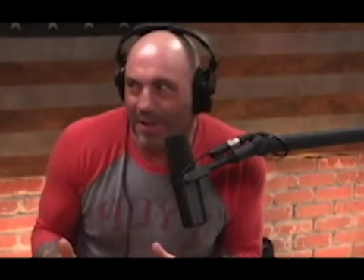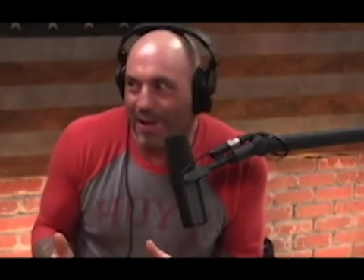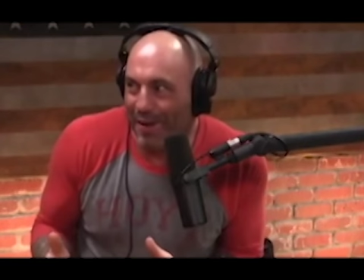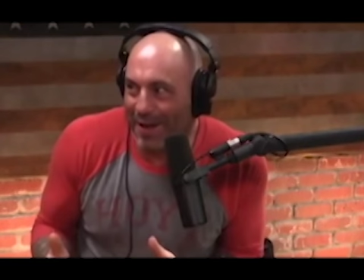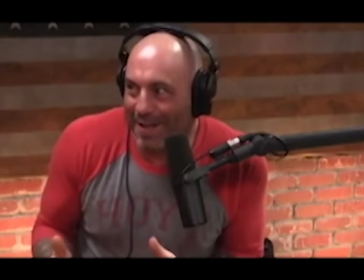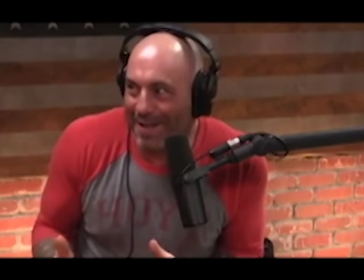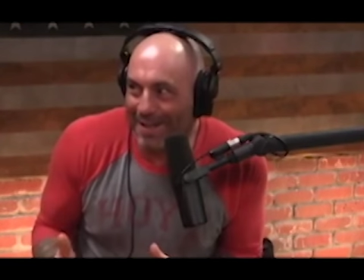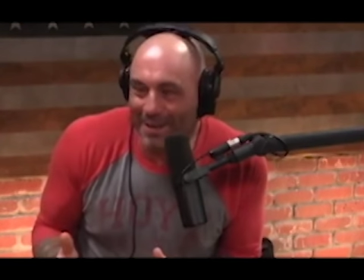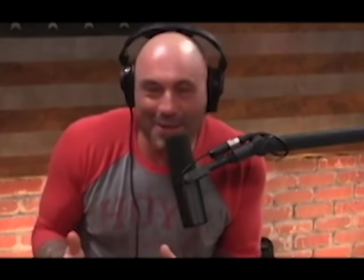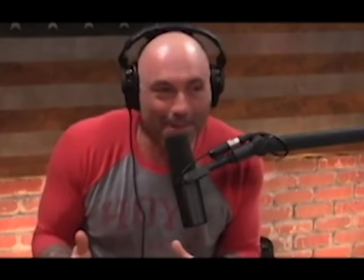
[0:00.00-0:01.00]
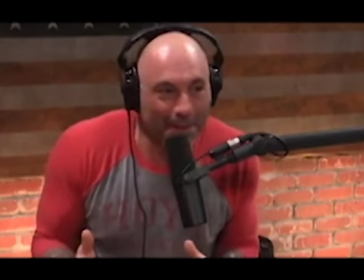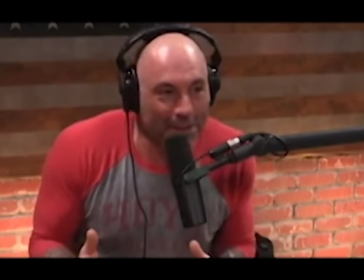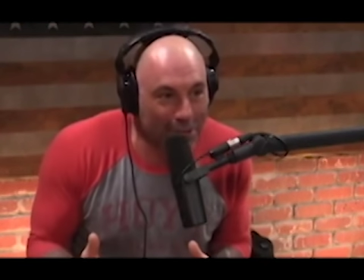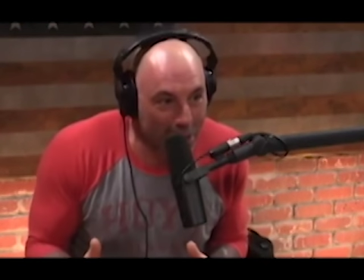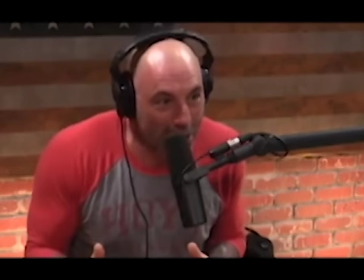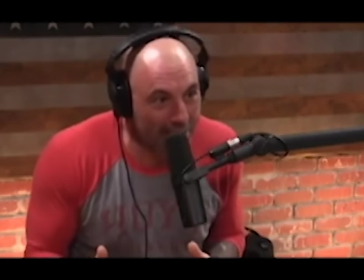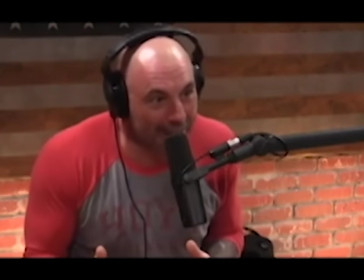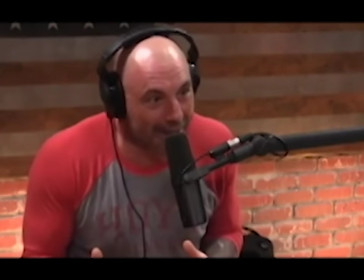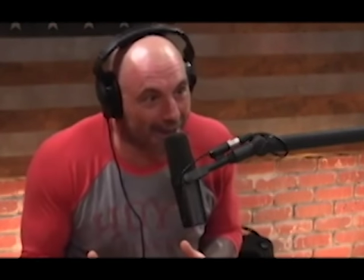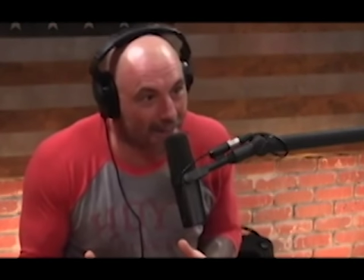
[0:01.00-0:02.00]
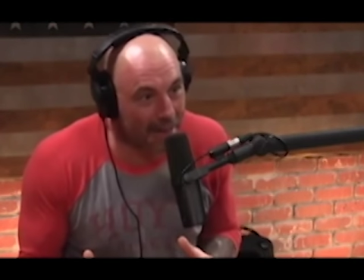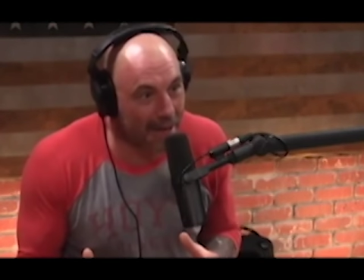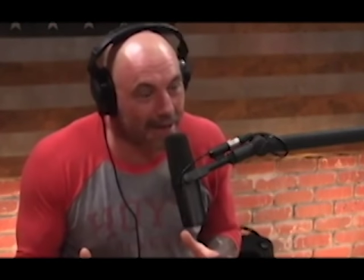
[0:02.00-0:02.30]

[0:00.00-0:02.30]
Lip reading: You know, like, there's something dirty about